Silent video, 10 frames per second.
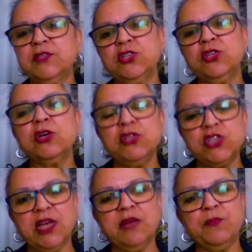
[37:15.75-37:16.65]
to
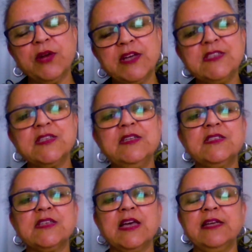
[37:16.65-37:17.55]
negotiate
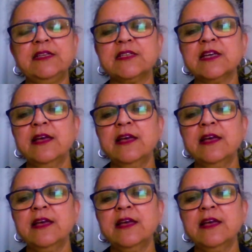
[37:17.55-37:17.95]
prices and